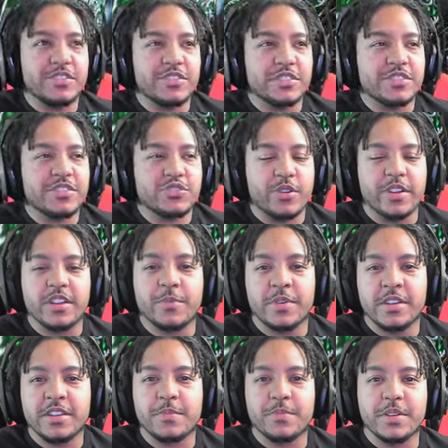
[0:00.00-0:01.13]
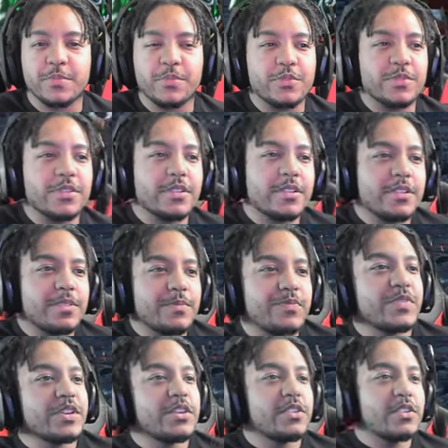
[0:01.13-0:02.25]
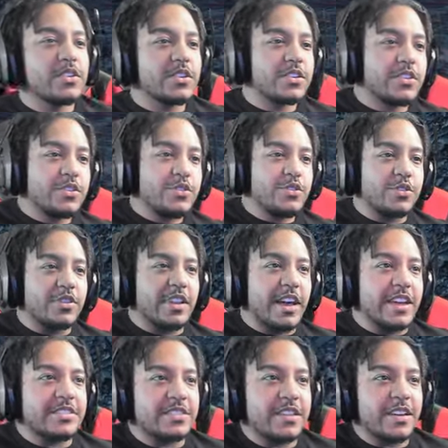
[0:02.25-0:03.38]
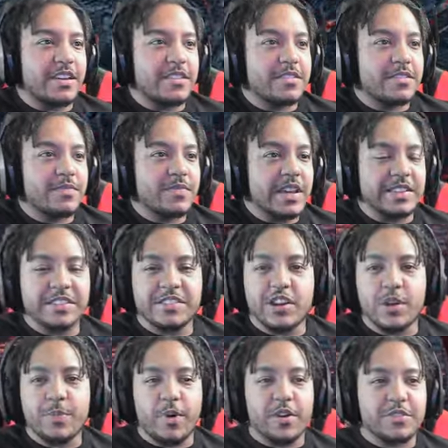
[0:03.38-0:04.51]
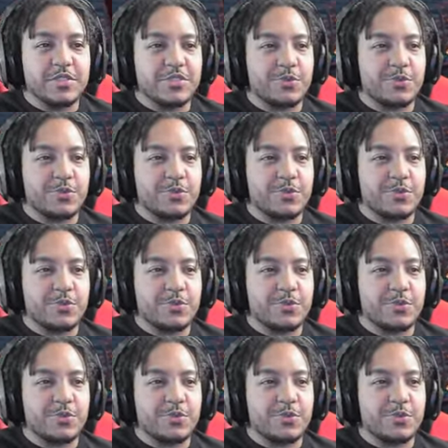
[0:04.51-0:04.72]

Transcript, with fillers: just straight up hitting people. Utilize that. As I tear apart this